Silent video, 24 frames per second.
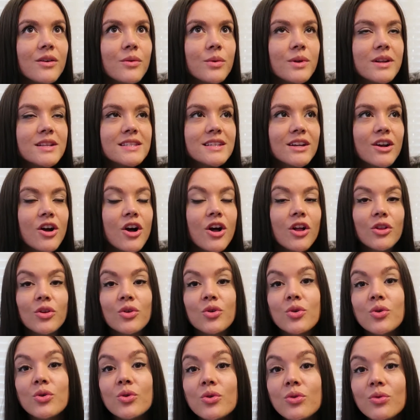what is it called,
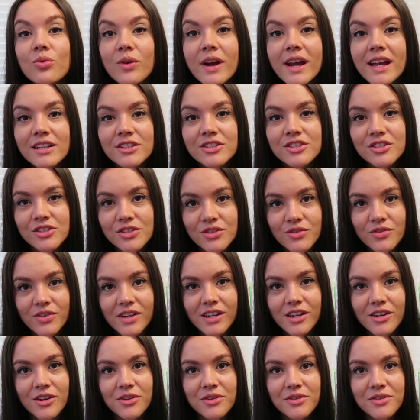Cool Ranch
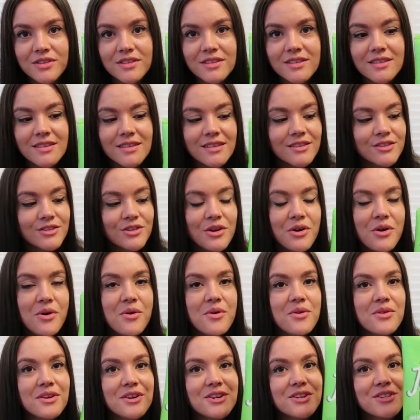Doritos.
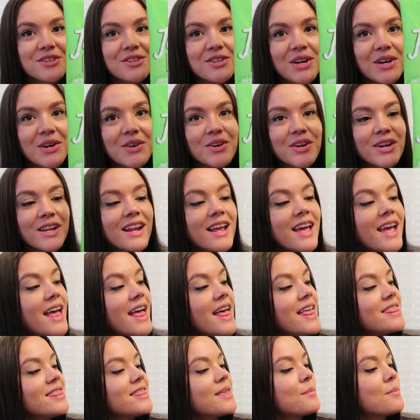So they're so good.
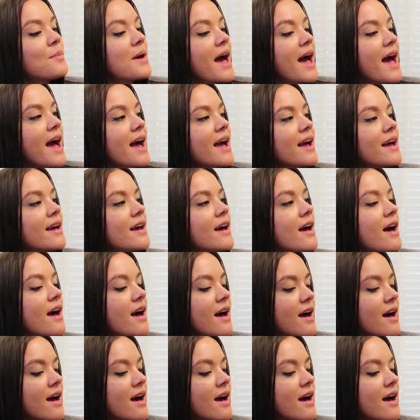The bag,